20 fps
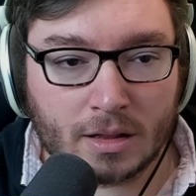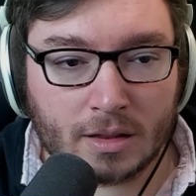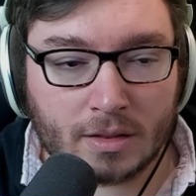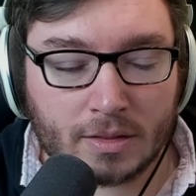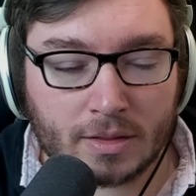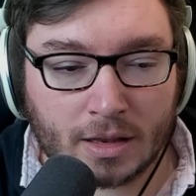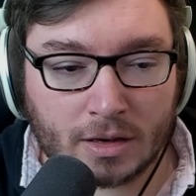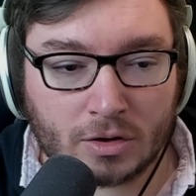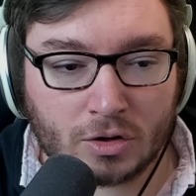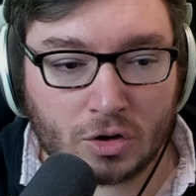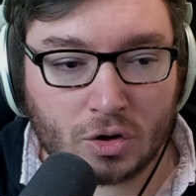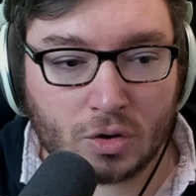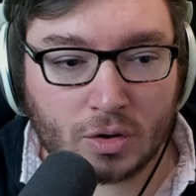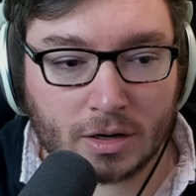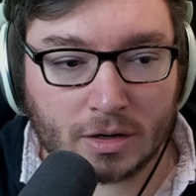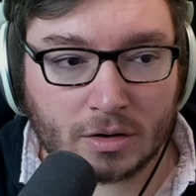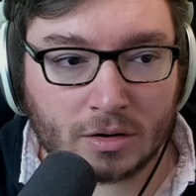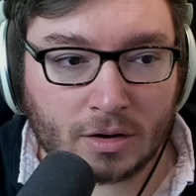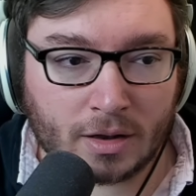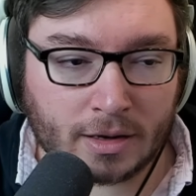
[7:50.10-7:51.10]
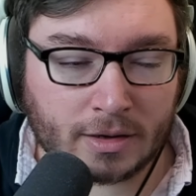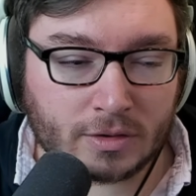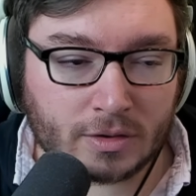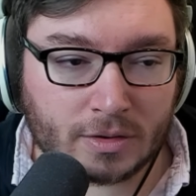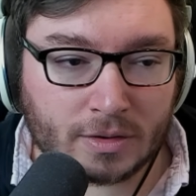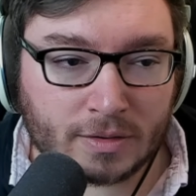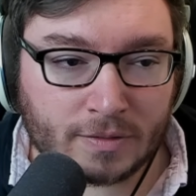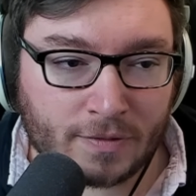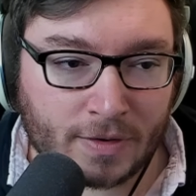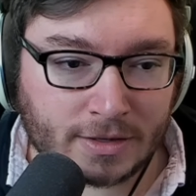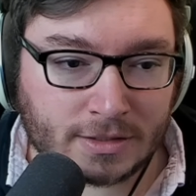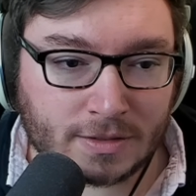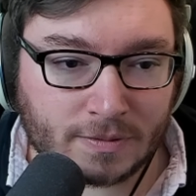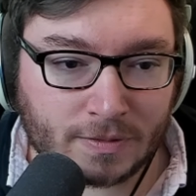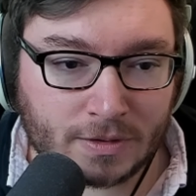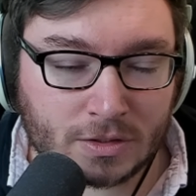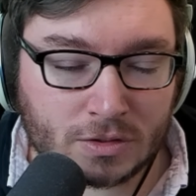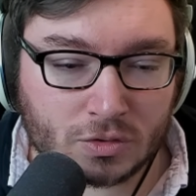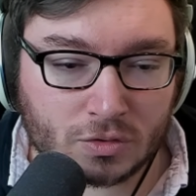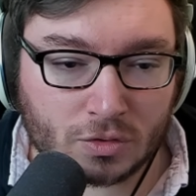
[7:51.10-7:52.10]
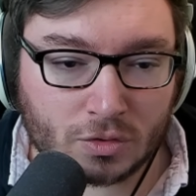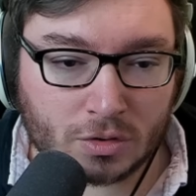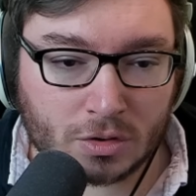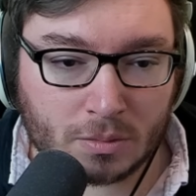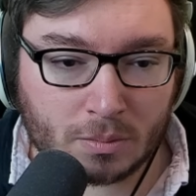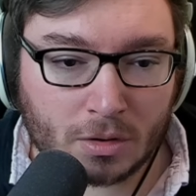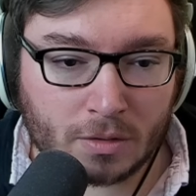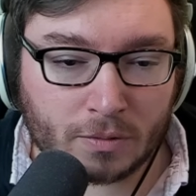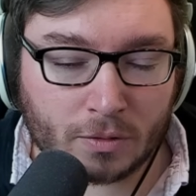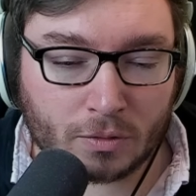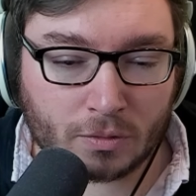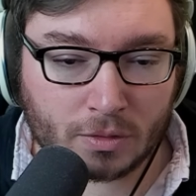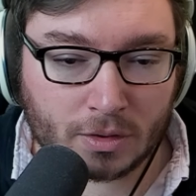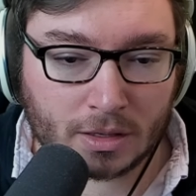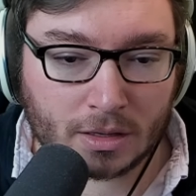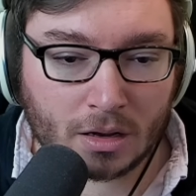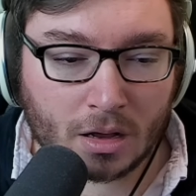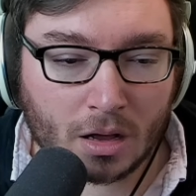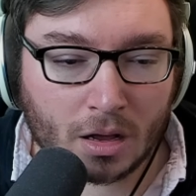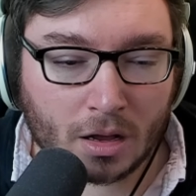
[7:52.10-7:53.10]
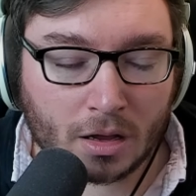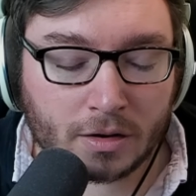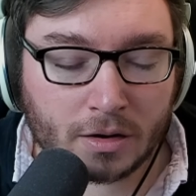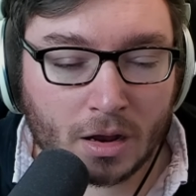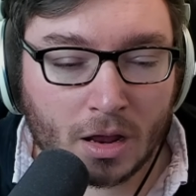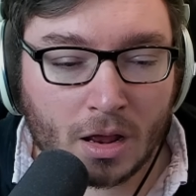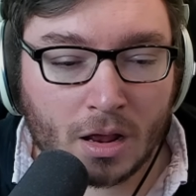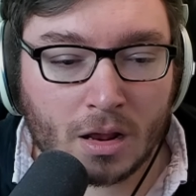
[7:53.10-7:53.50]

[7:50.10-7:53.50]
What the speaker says: then you can like effectively screw them over really hard.